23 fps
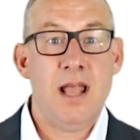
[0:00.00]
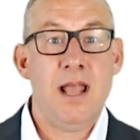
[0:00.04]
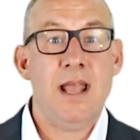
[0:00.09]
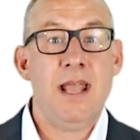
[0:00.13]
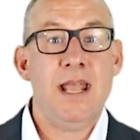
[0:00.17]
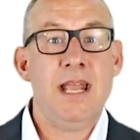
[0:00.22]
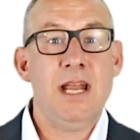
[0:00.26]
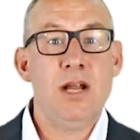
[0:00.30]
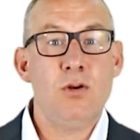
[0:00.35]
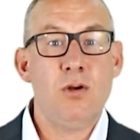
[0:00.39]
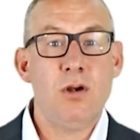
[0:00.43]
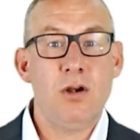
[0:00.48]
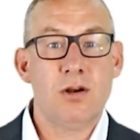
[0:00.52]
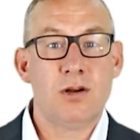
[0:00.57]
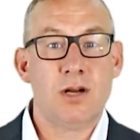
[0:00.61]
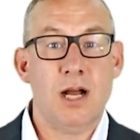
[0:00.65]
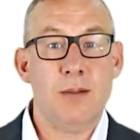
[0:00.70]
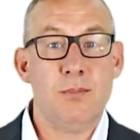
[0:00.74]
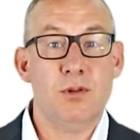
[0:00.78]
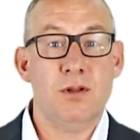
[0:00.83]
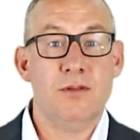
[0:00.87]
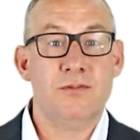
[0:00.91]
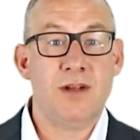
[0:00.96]
Here are a
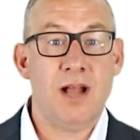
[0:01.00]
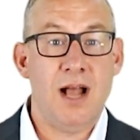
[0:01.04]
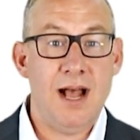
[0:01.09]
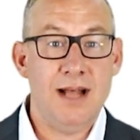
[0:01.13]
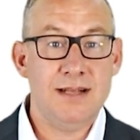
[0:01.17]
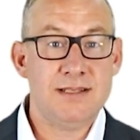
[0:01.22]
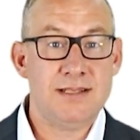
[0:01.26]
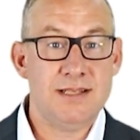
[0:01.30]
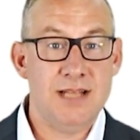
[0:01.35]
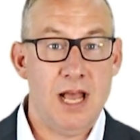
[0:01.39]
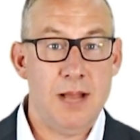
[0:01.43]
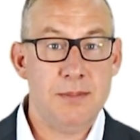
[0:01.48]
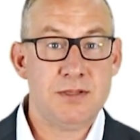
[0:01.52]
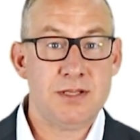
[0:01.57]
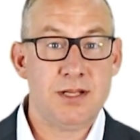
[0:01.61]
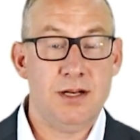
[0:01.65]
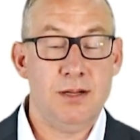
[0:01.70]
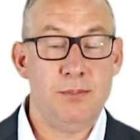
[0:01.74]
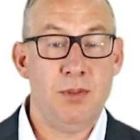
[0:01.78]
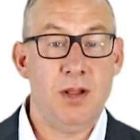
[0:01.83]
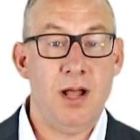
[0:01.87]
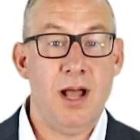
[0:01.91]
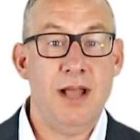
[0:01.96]
couple of concepts that
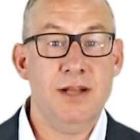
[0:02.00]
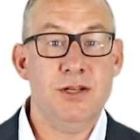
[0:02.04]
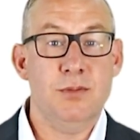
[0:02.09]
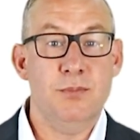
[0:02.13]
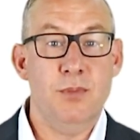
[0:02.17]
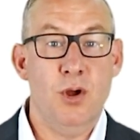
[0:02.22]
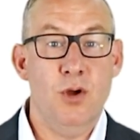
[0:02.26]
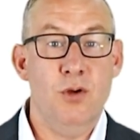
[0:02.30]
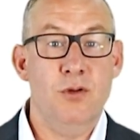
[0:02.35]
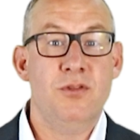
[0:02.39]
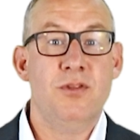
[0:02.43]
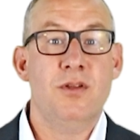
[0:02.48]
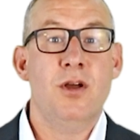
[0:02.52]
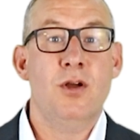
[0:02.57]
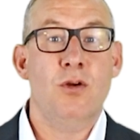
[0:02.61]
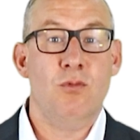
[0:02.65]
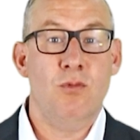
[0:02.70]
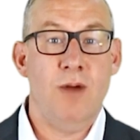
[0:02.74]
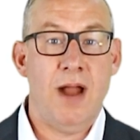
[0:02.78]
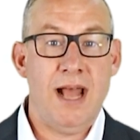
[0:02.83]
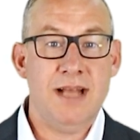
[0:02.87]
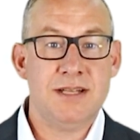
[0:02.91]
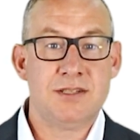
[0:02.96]
apply to both
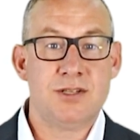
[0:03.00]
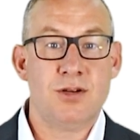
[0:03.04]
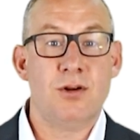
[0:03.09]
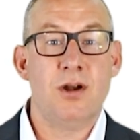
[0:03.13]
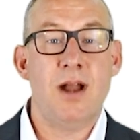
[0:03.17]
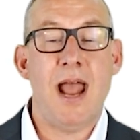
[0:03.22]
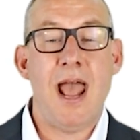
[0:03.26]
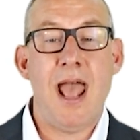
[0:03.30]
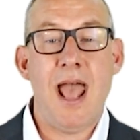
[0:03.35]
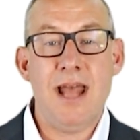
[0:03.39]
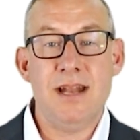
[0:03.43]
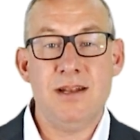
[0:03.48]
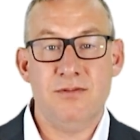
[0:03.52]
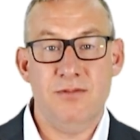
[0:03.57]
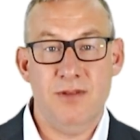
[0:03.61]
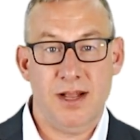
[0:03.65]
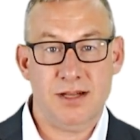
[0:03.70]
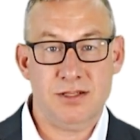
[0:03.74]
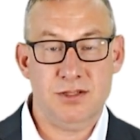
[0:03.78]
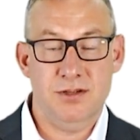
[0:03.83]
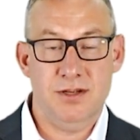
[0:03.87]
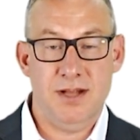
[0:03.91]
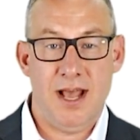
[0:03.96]
raster and
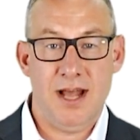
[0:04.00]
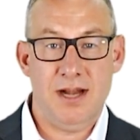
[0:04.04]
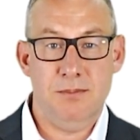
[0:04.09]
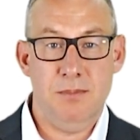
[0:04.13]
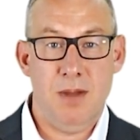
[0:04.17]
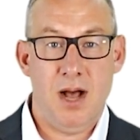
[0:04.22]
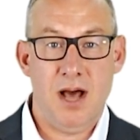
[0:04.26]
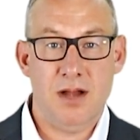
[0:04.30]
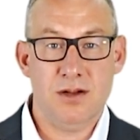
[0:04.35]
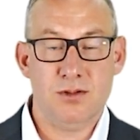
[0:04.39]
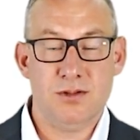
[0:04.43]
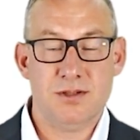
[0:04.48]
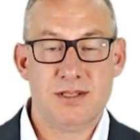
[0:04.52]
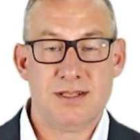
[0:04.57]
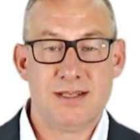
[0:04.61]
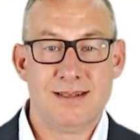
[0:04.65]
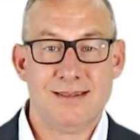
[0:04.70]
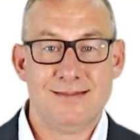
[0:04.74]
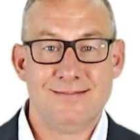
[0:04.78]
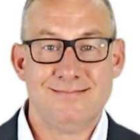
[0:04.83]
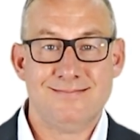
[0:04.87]
vector data models.